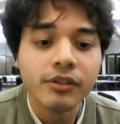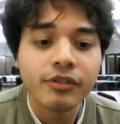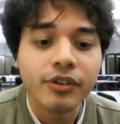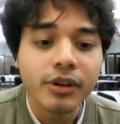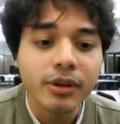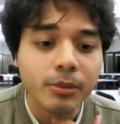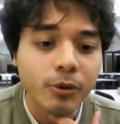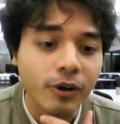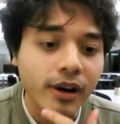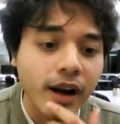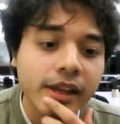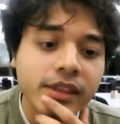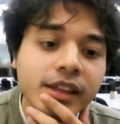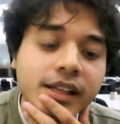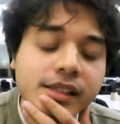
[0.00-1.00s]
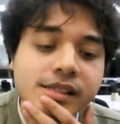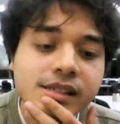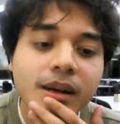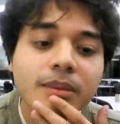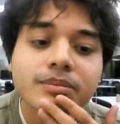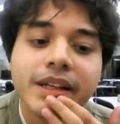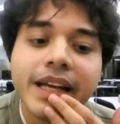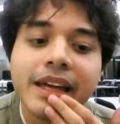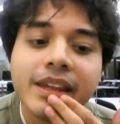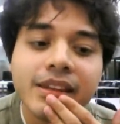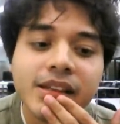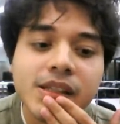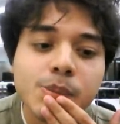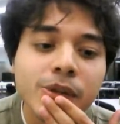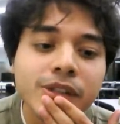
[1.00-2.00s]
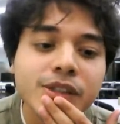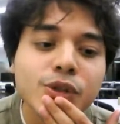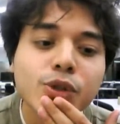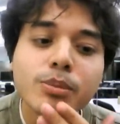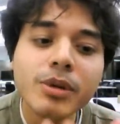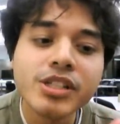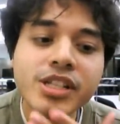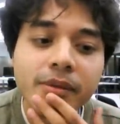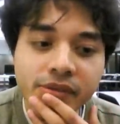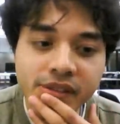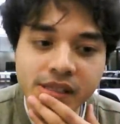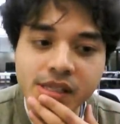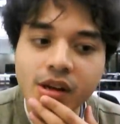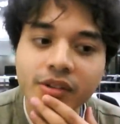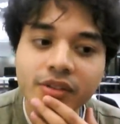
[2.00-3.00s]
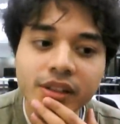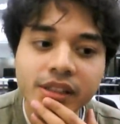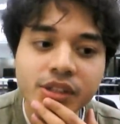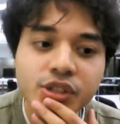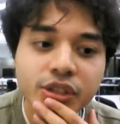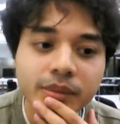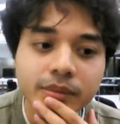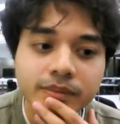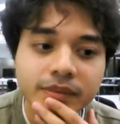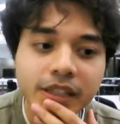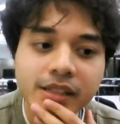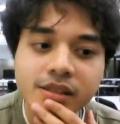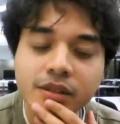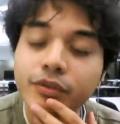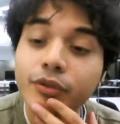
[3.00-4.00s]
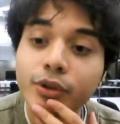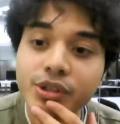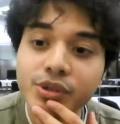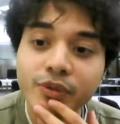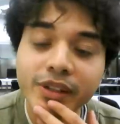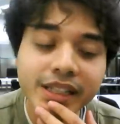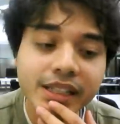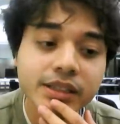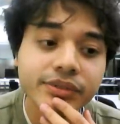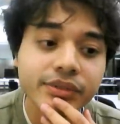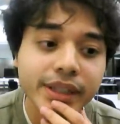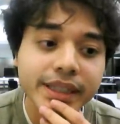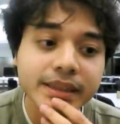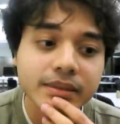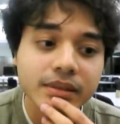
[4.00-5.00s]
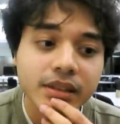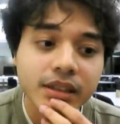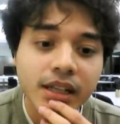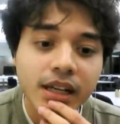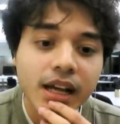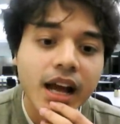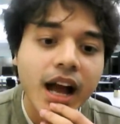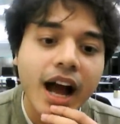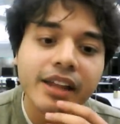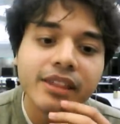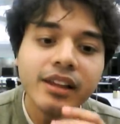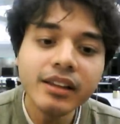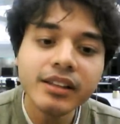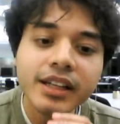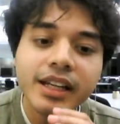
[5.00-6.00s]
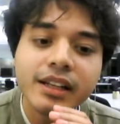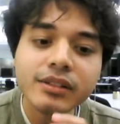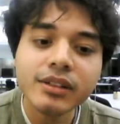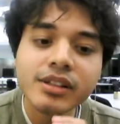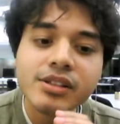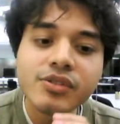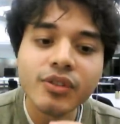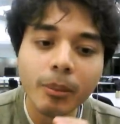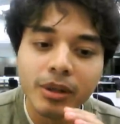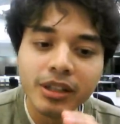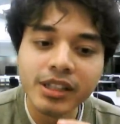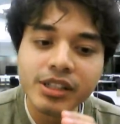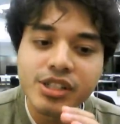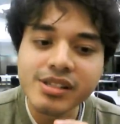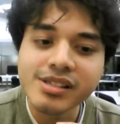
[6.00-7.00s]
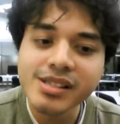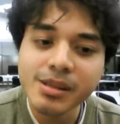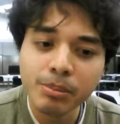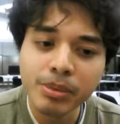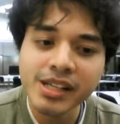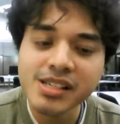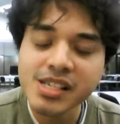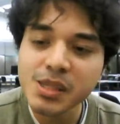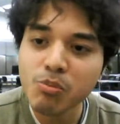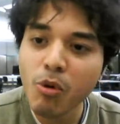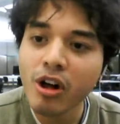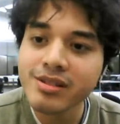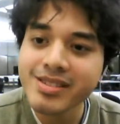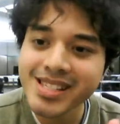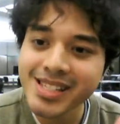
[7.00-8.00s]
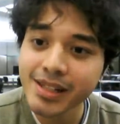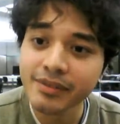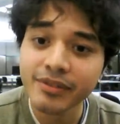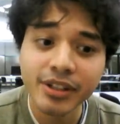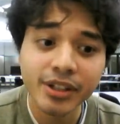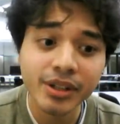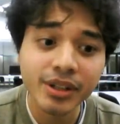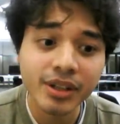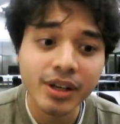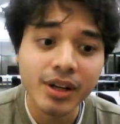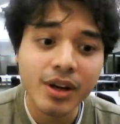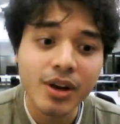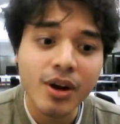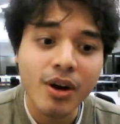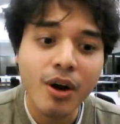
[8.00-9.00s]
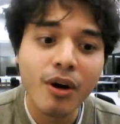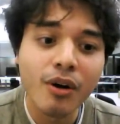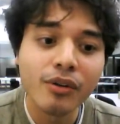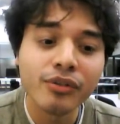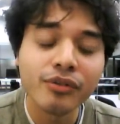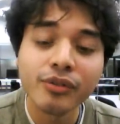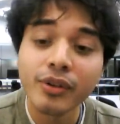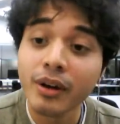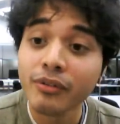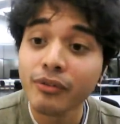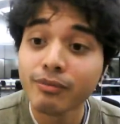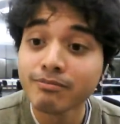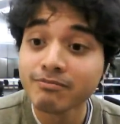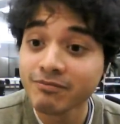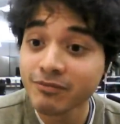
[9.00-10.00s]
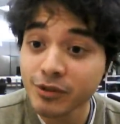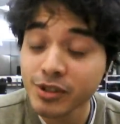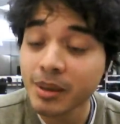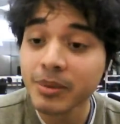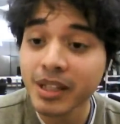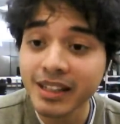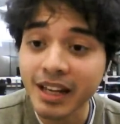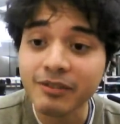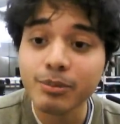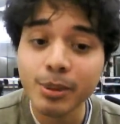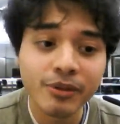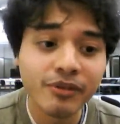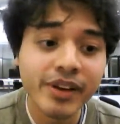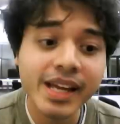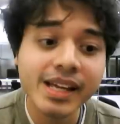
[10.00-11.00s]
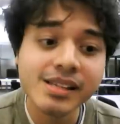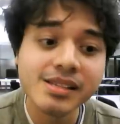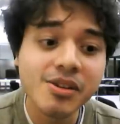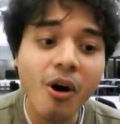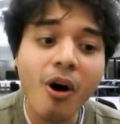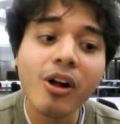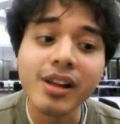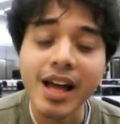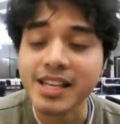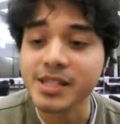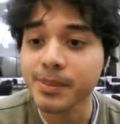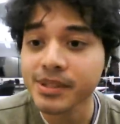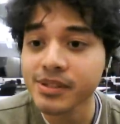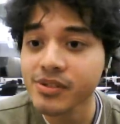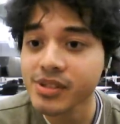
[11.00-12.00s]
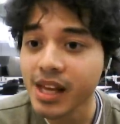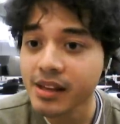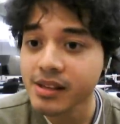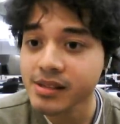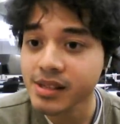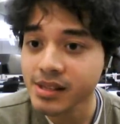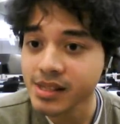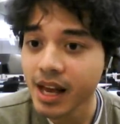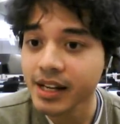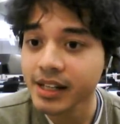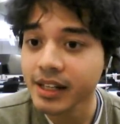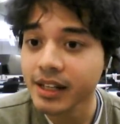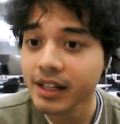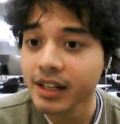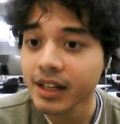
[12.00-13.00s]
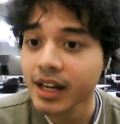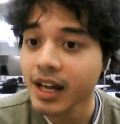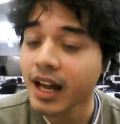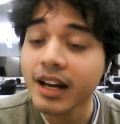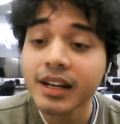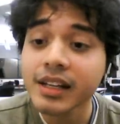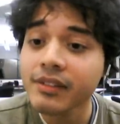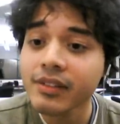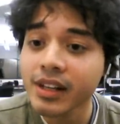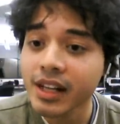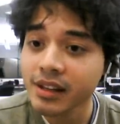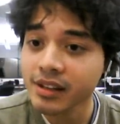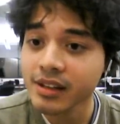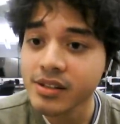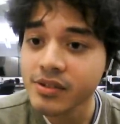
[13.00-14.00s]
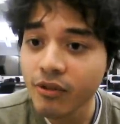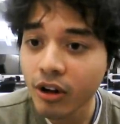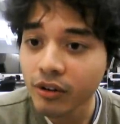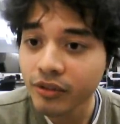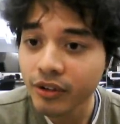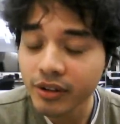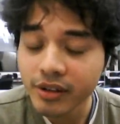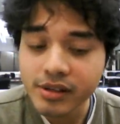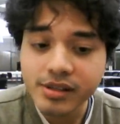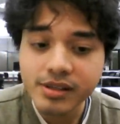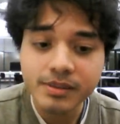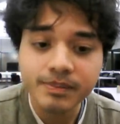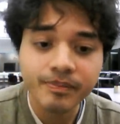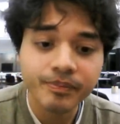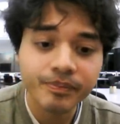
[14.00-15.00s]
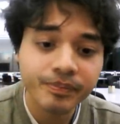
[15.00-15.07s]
Furthermore, I think some atheists put too much emphasis on religion as the force we need to fight. I think the ignorance from religion is simply a small sliver of something that pervades all aspects of society, and even atheists fall for this.